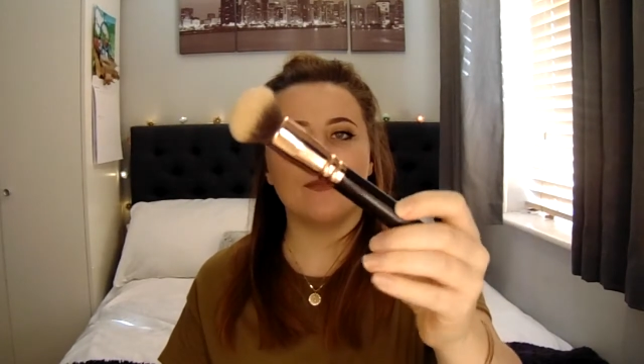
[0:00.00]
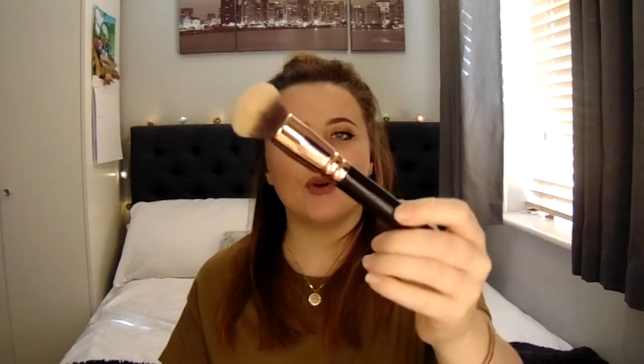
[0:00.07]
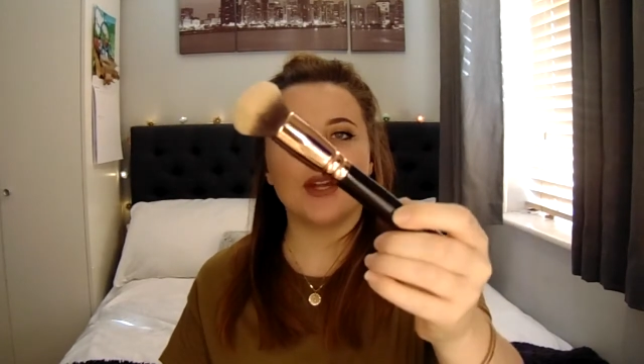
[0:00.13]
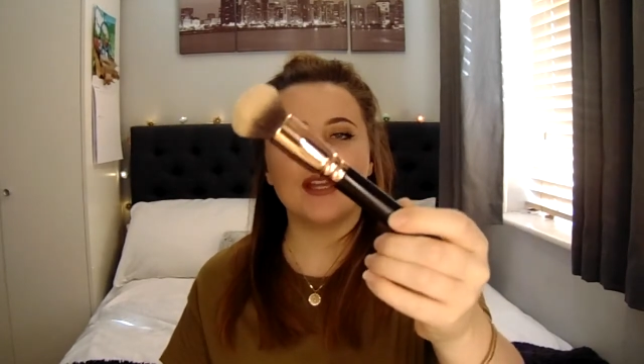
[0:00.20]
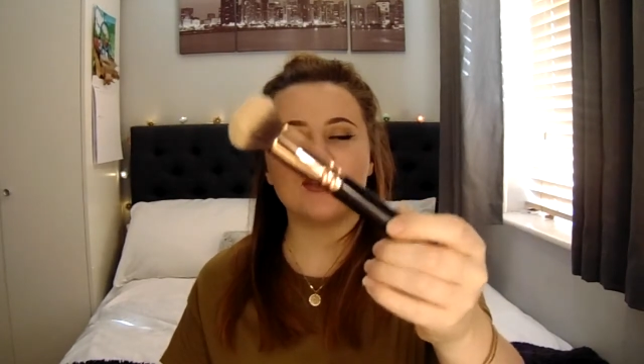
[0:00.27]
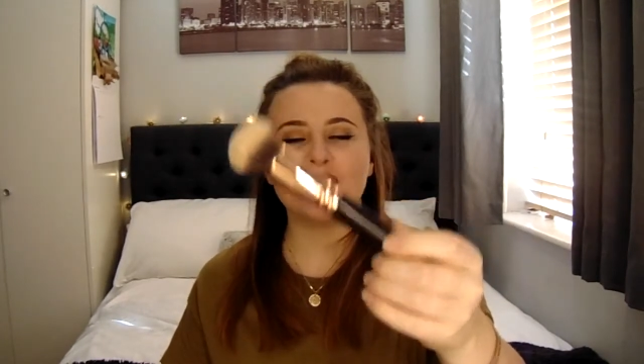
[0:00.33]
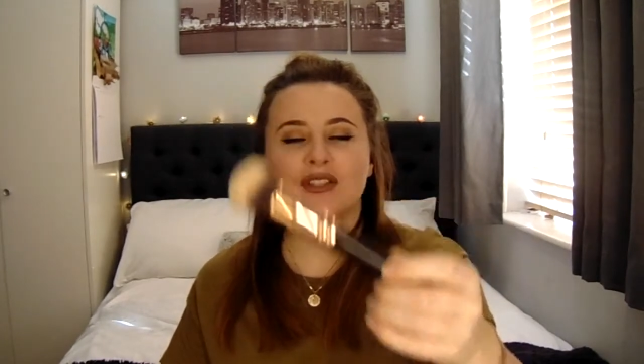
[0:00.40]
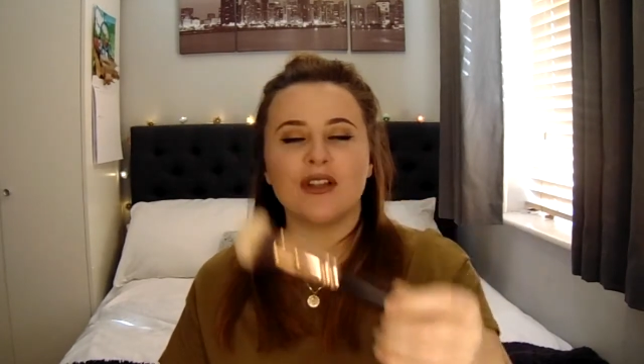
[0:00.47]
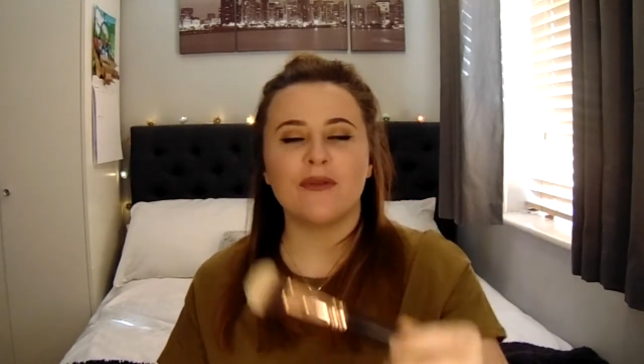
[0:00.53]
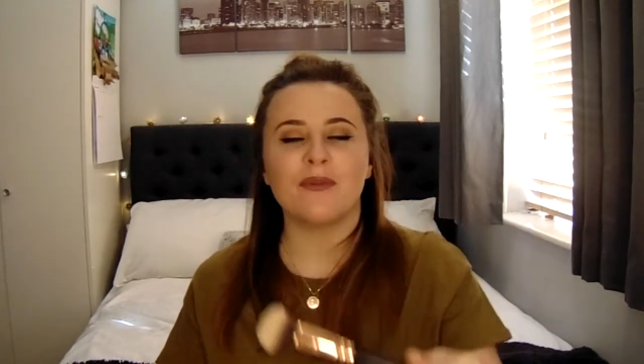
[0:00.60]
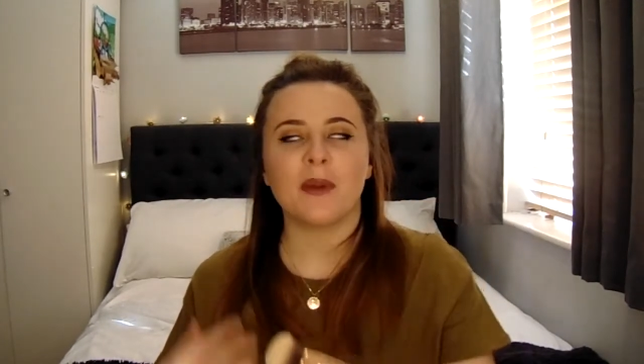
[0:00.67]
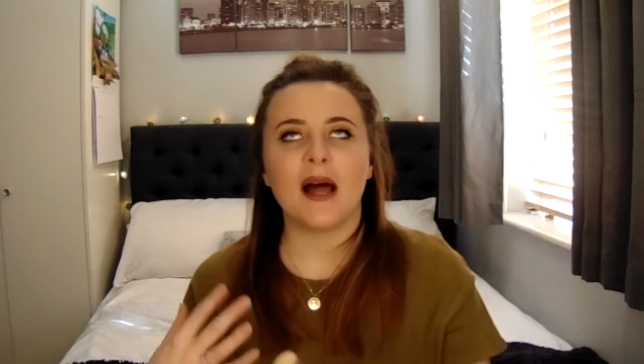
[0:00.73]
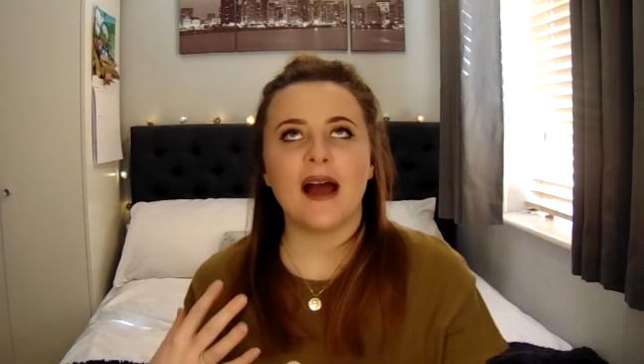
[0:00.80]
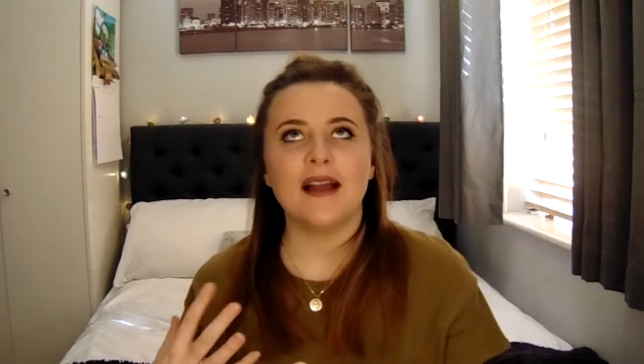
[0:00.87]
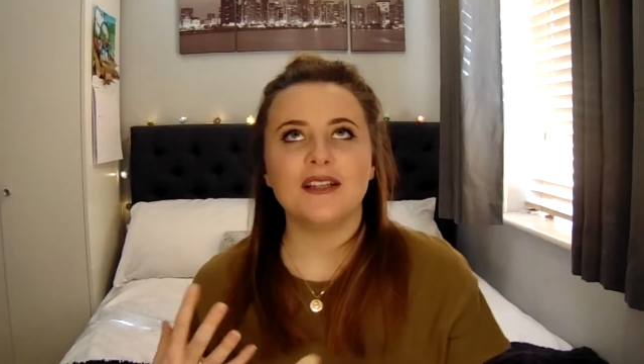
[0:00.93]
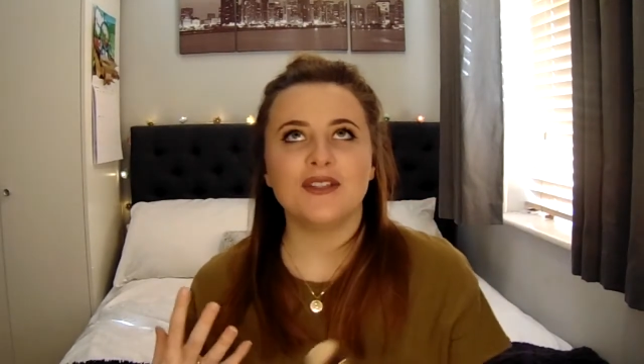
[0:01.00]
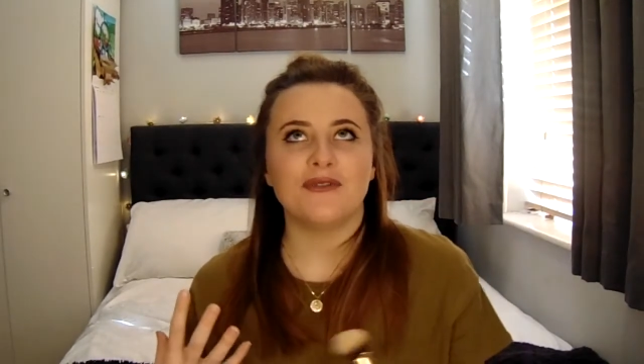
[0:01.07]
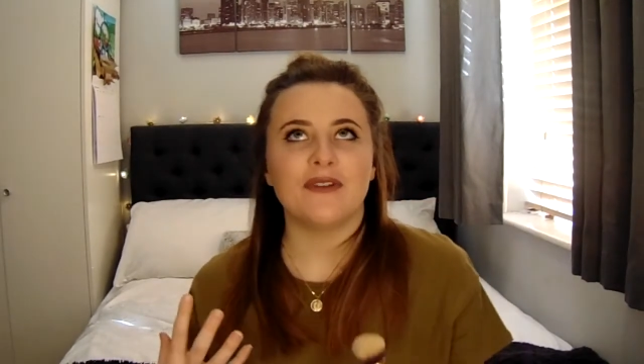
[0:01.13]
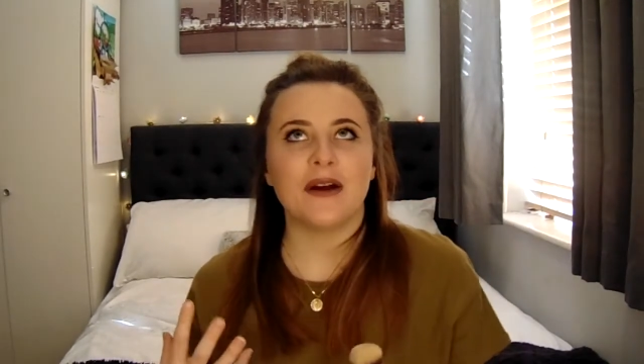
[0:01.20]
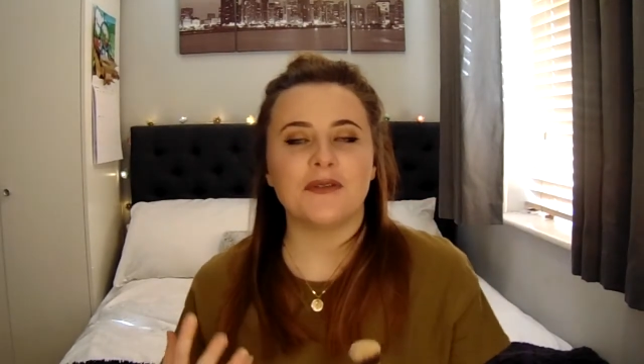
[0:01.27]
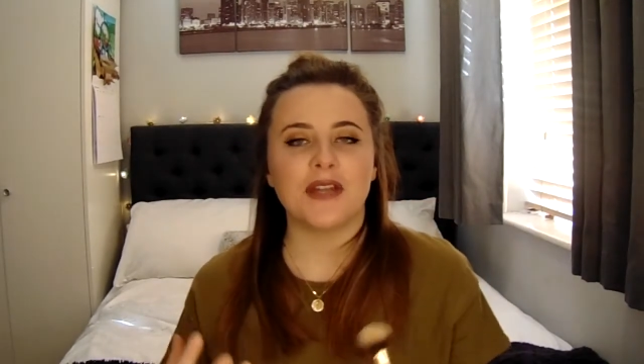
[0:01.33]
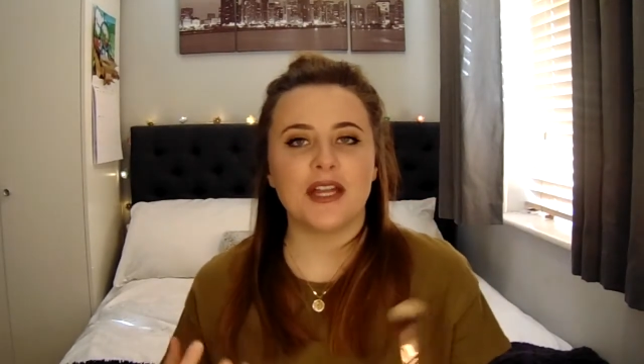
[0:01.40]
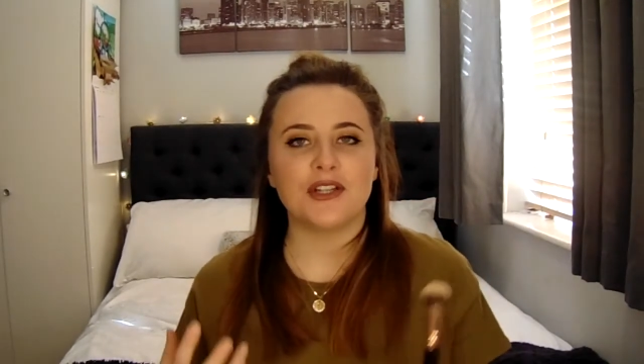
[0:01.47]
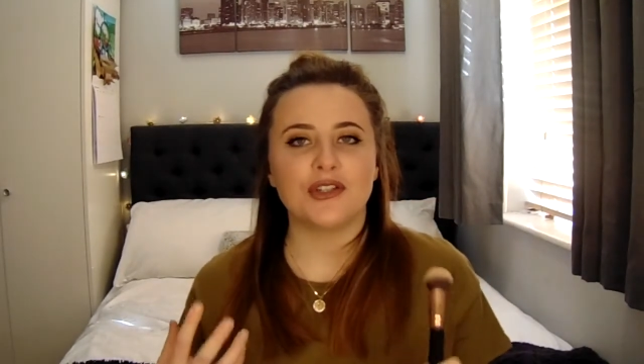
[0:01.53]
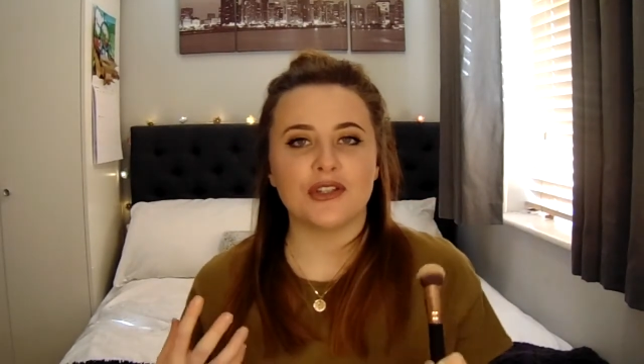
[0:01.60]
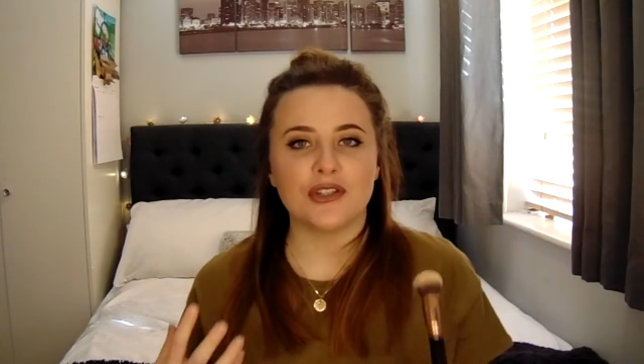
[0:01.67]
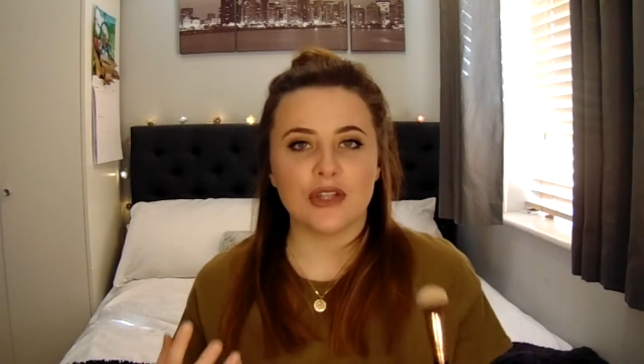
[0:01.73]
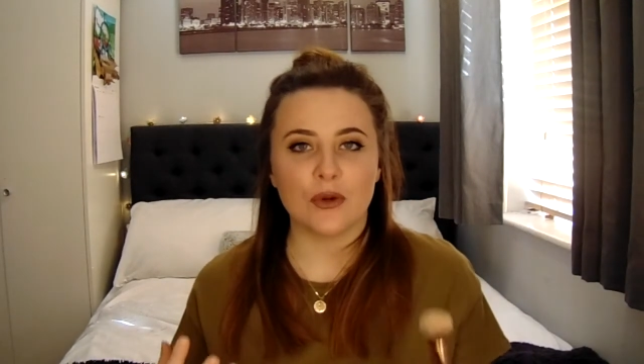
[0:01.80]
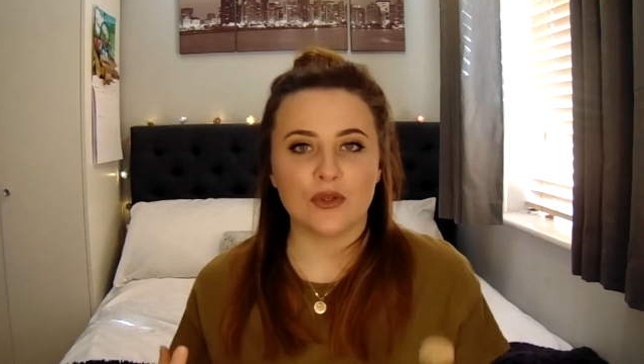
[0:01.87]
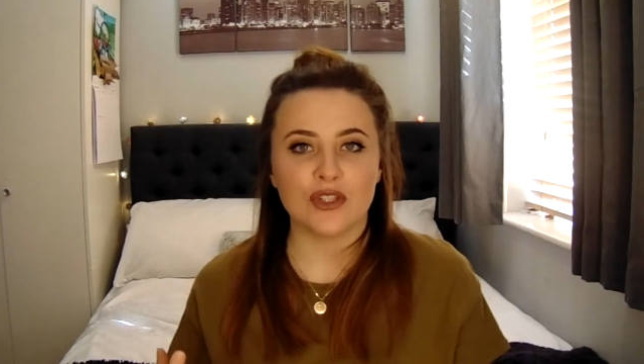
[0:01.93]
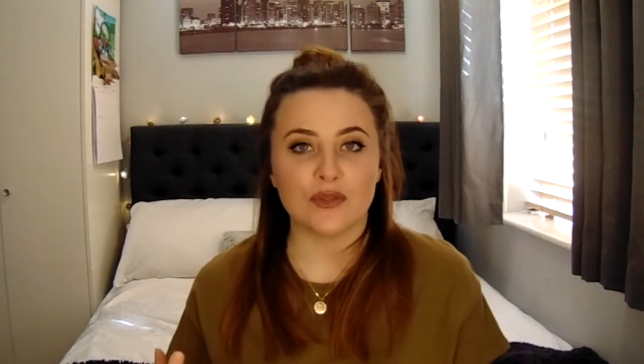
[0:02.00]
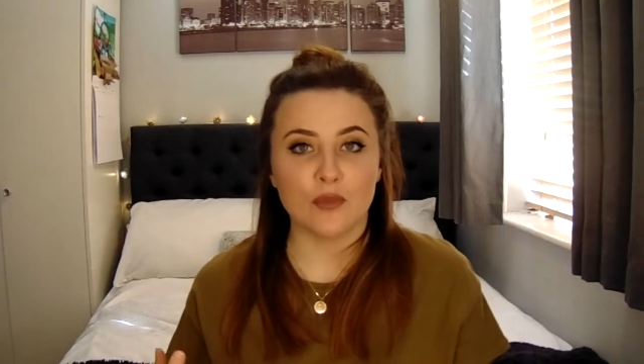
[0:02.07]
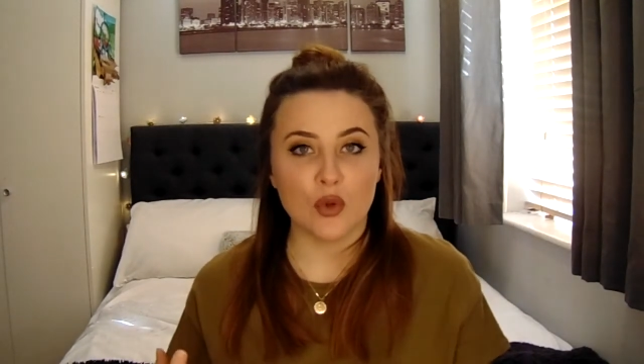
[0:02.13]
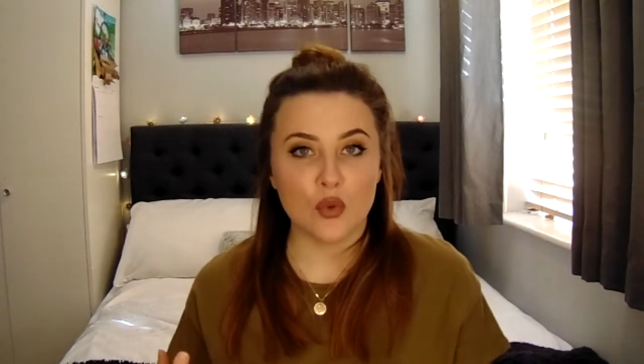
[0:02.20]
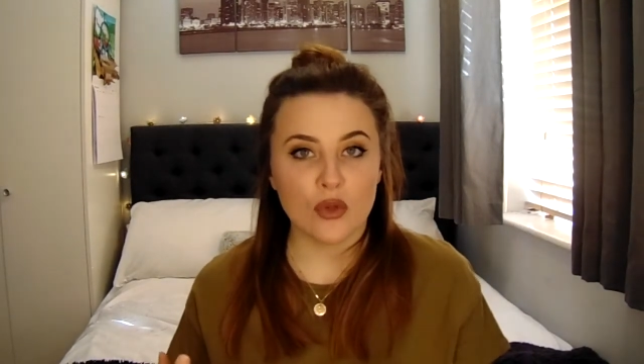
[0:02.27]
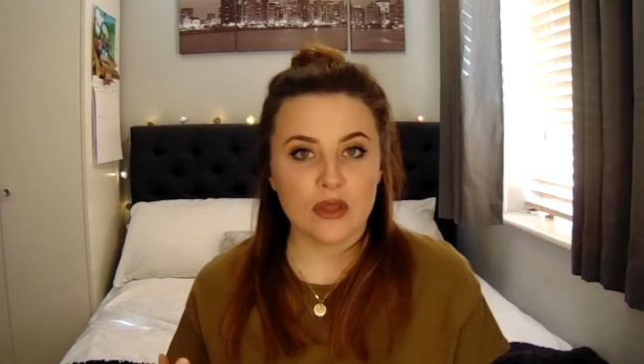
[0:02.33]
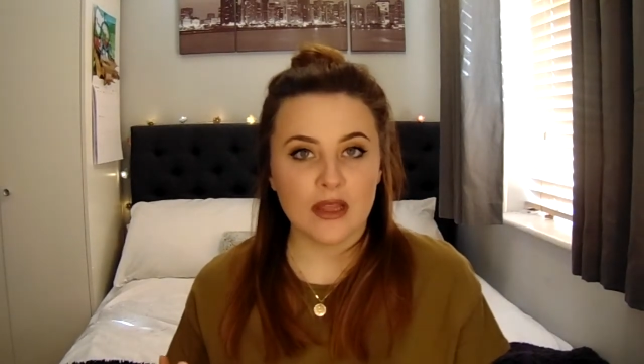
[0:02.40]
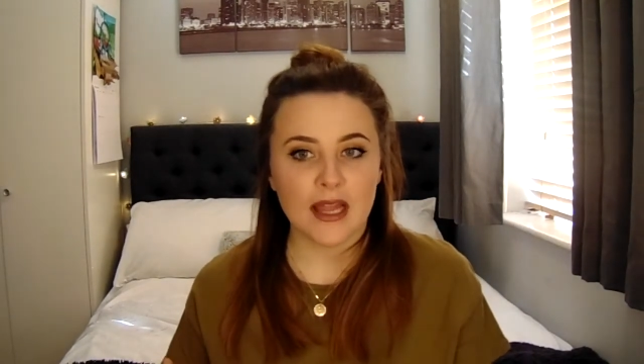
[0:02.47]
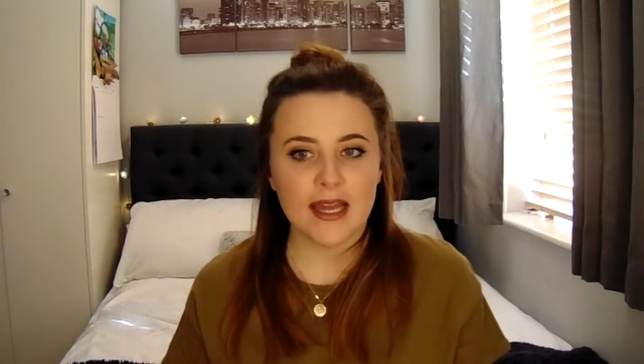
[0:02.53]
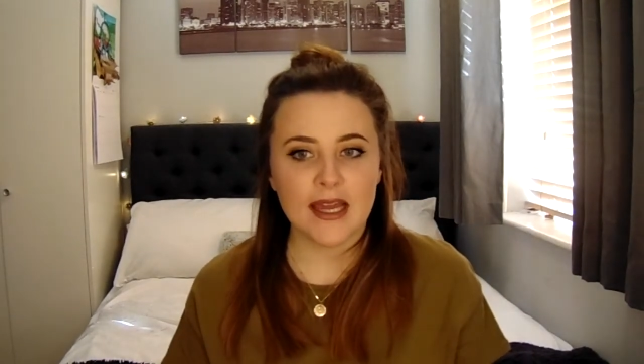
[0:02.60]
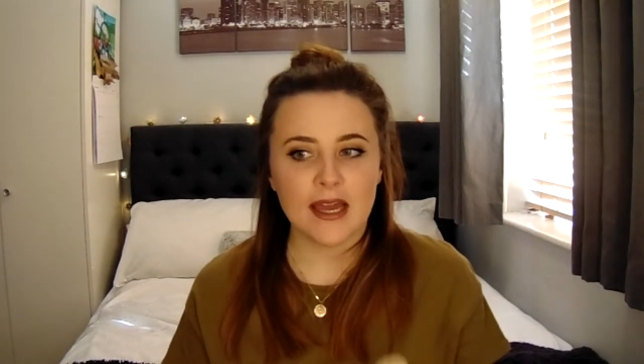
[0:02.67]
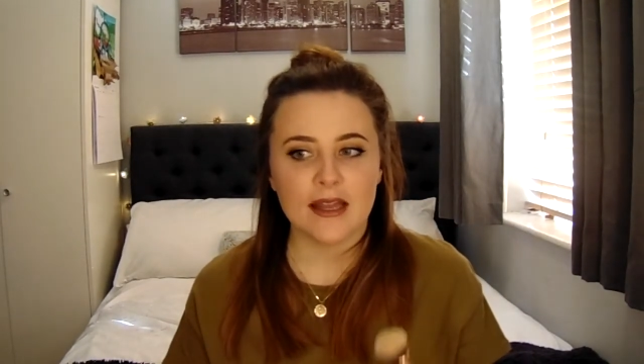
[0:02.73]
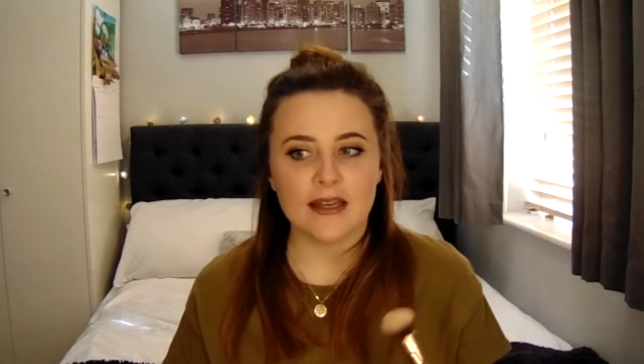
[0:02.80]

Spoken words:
but it just applies your foundation so smoothly,